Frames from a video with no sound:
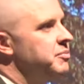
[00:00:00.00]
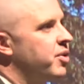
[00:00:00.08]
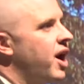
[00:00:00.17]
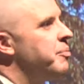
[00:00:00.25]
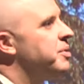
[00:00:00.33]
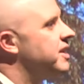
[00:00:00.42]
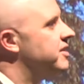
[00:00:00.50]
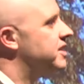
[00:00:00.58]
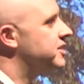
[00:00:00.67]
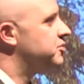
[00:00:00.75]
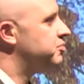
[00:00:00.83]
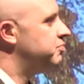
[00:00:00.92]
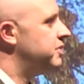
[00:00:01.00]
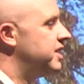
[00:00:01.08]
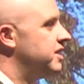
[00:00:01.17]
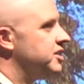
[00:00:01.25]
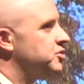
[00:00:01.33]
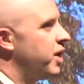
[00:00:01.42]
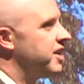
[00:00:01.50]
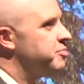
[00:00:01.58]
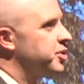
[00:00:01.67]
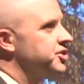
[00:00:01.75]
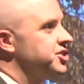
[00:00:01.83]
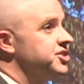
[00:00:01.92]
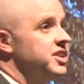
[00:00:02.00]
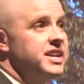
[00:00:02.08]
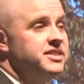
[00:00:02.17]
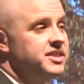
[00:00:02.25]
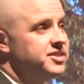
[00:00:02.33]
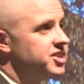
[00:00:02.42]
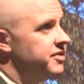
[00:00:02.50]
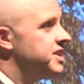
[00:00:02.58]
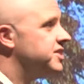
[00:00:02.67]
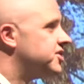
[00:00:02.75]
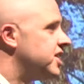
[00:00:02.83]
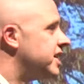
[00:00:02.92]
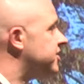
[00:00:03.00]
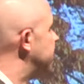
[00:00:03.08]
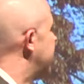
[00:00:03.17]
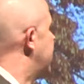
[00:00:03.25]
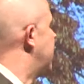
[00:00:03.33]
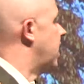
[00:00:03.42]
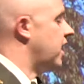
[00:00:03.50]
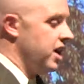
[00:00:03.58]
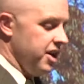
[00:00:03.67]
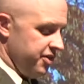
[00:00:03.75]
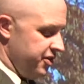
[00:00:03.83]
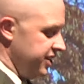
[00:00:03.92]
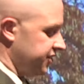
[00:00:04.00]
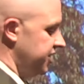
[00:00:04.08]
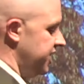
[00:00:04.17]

and property that his he and his wife purchased in 1876. Uh, this